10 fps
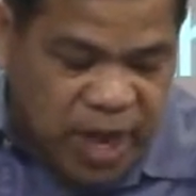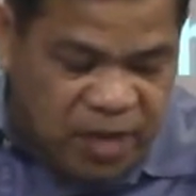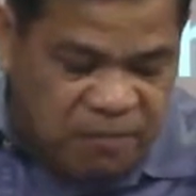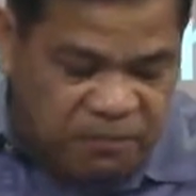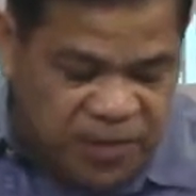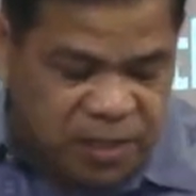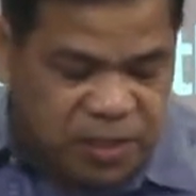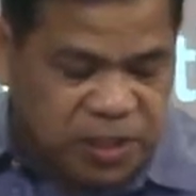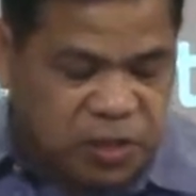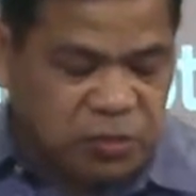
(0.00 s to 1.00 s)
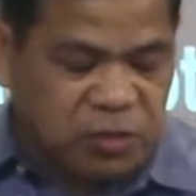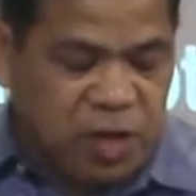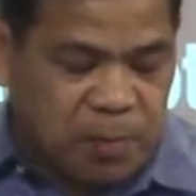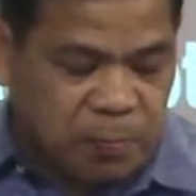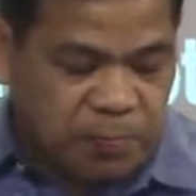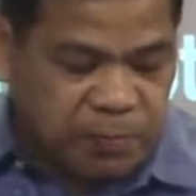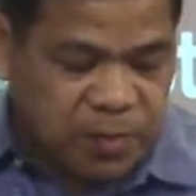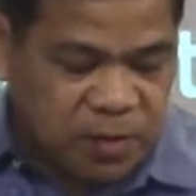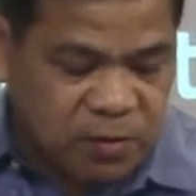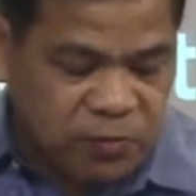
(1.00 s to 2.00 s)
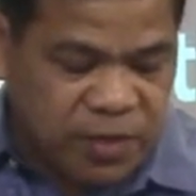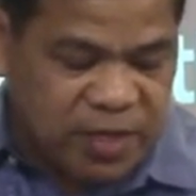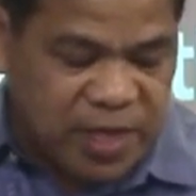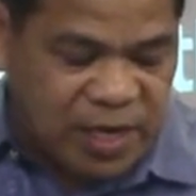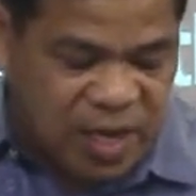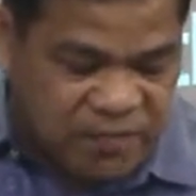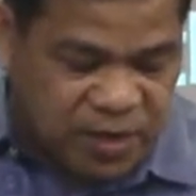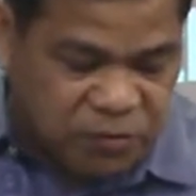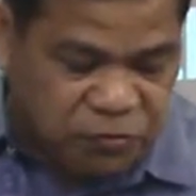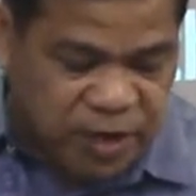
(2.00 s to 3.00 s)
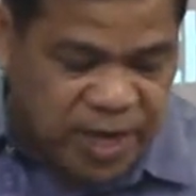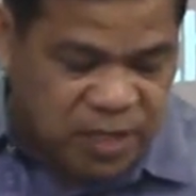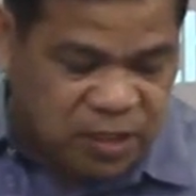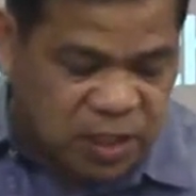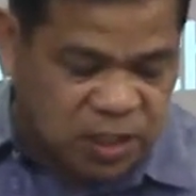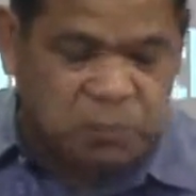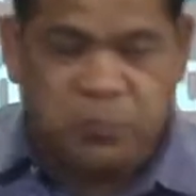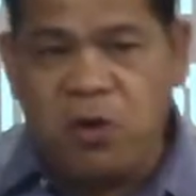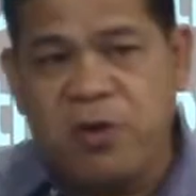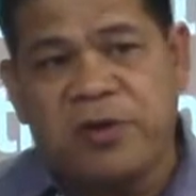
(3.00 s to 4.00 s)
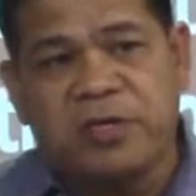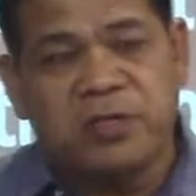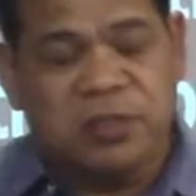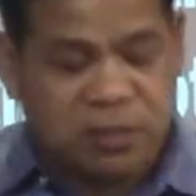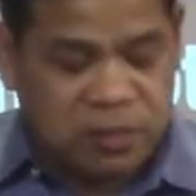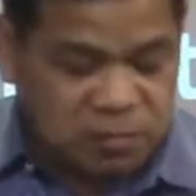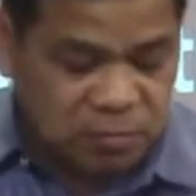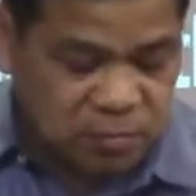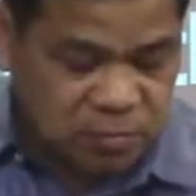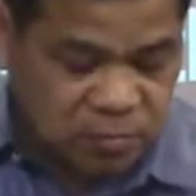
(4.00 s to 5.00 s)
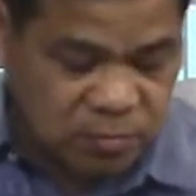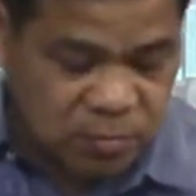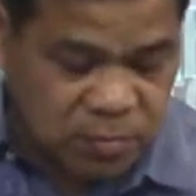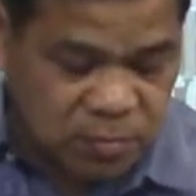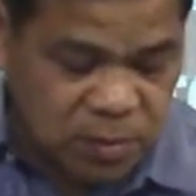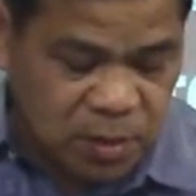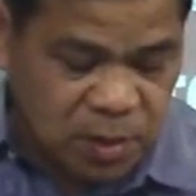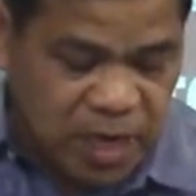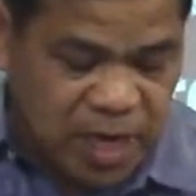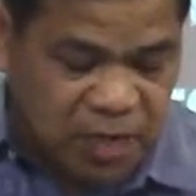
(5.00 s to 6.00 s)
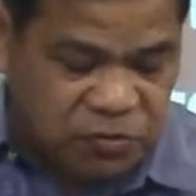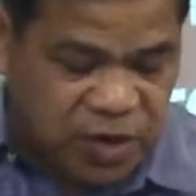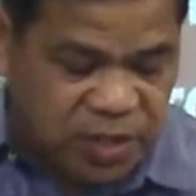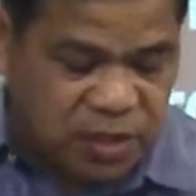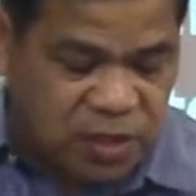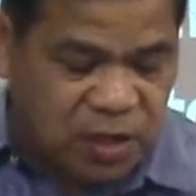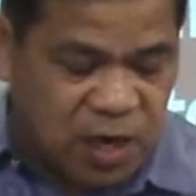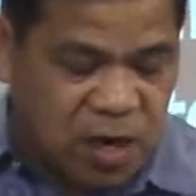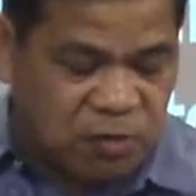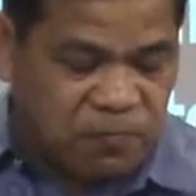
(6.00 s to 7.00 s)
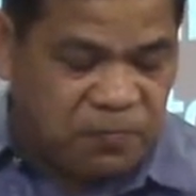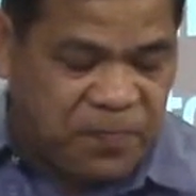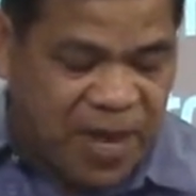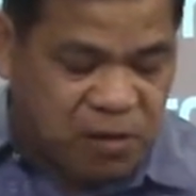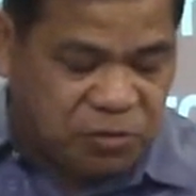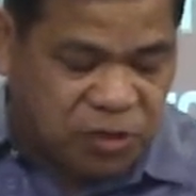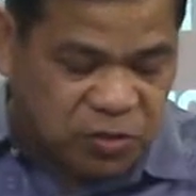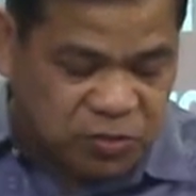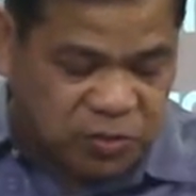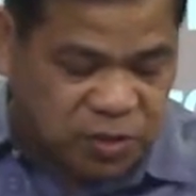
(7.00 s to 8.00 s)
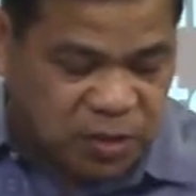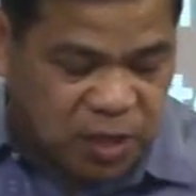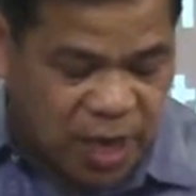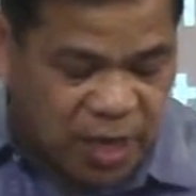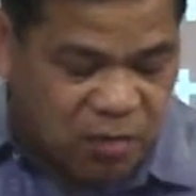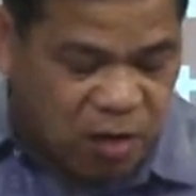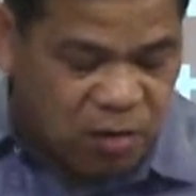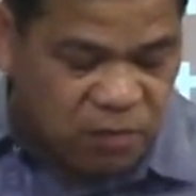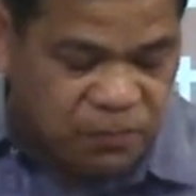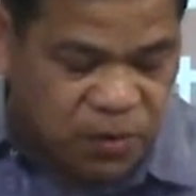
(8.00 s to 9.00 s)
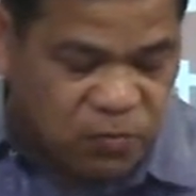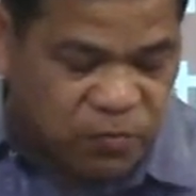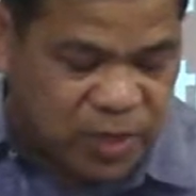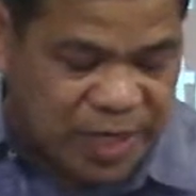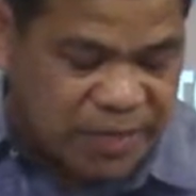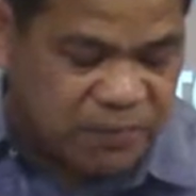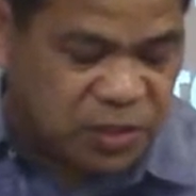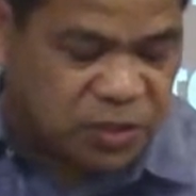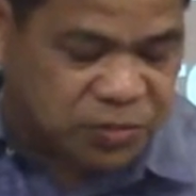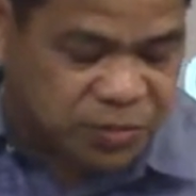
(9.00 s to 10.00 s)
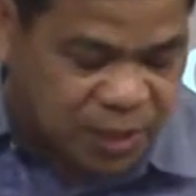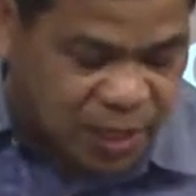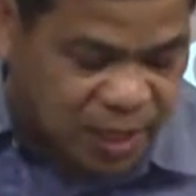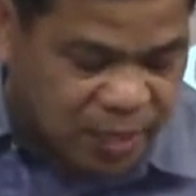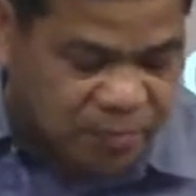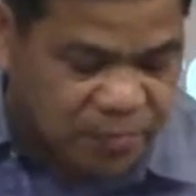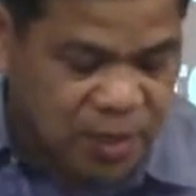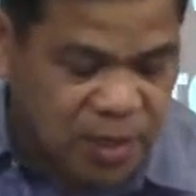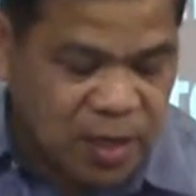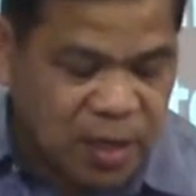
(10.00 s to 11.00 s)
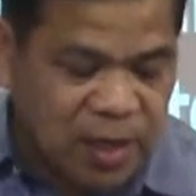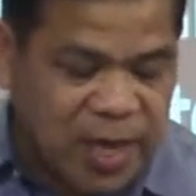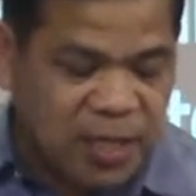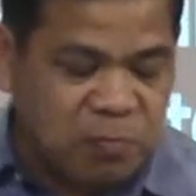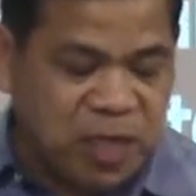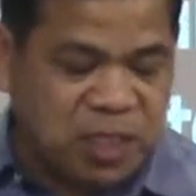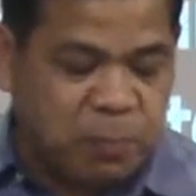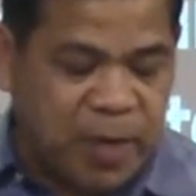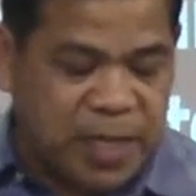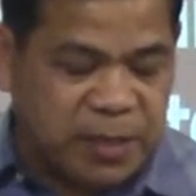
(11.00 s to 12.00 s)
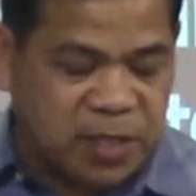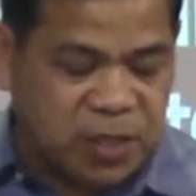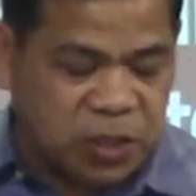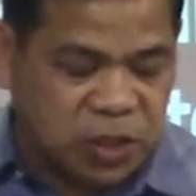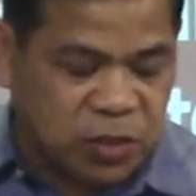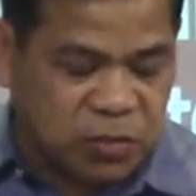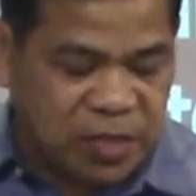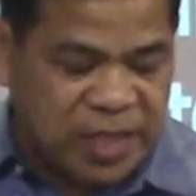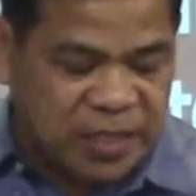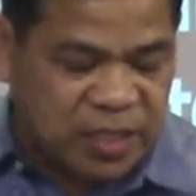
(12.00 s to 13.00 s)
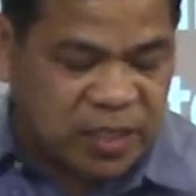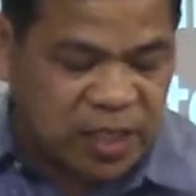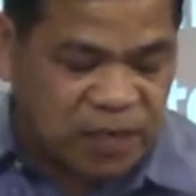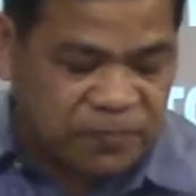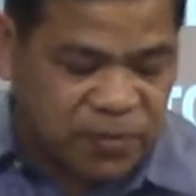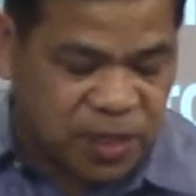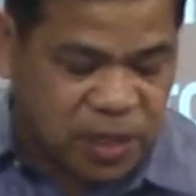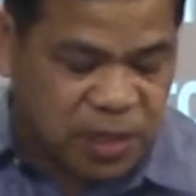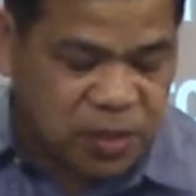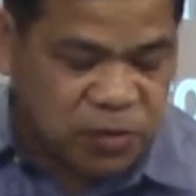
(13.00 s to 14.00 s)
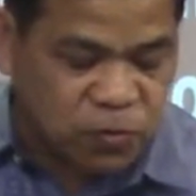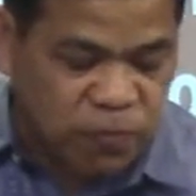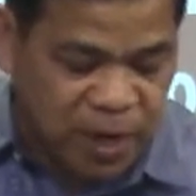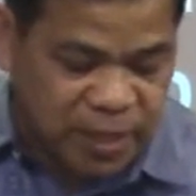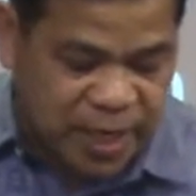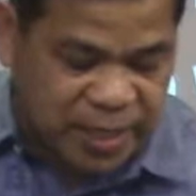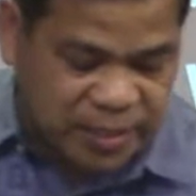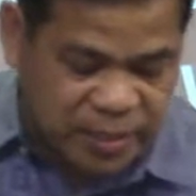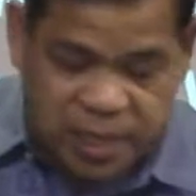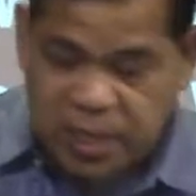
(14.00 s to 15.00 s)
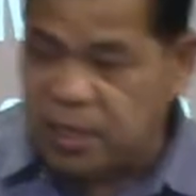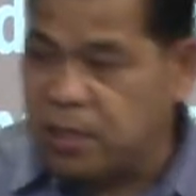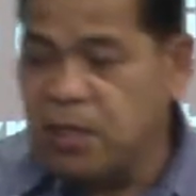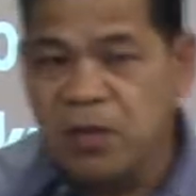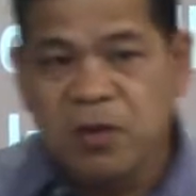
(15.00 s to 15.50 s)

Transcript: Then Peter stood up with the 11, raised his voice, and address the crowd, fellow Jews, and all of you who live in Jerusalem, let me explain this to you. Listen carefully to what I say.